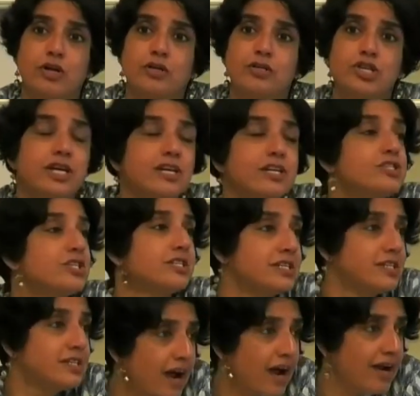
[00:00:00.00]
change it
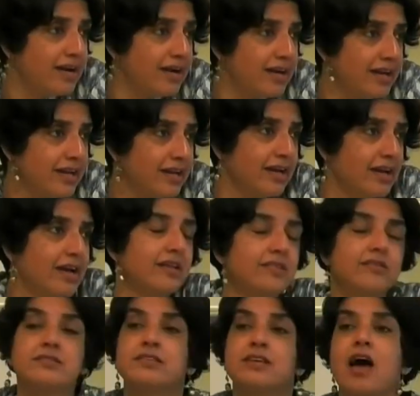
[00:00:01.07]
entirely, and
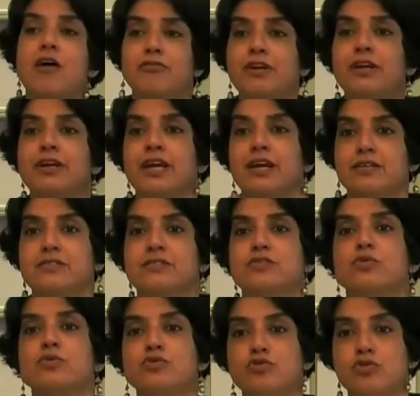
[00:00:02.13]
the scaffolding is
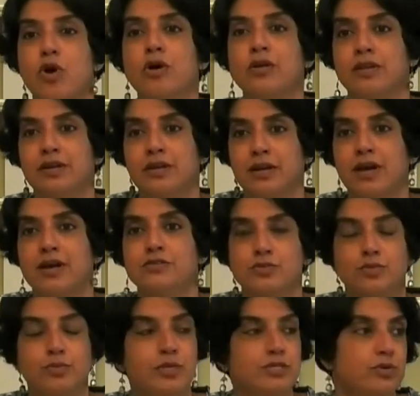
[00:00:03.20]
so strong that it has
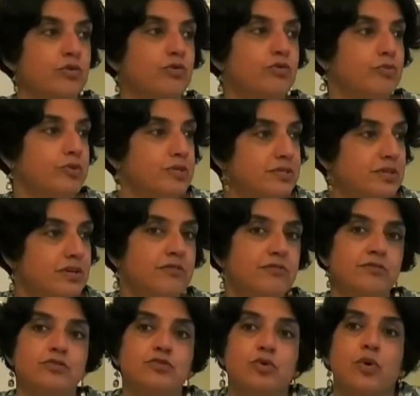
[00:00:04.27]
to be sort of
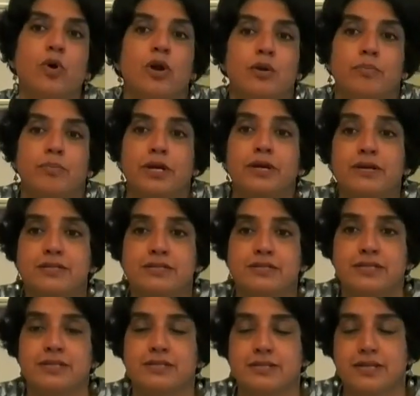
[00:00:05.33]
preserved to all
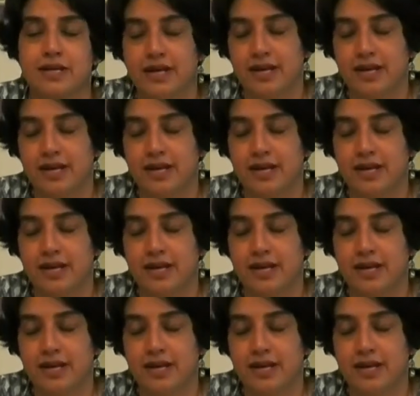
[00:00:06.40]
appearances.